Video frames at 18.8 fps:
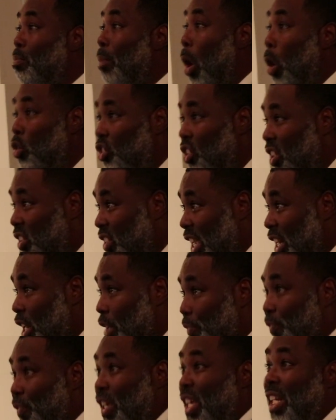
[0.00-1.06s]
emotions and
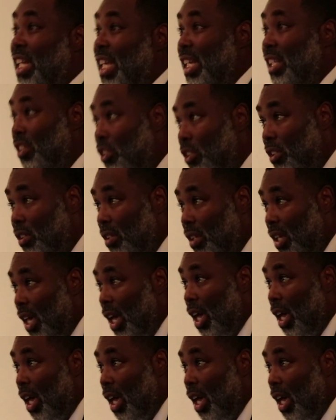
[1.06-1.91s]
the feelings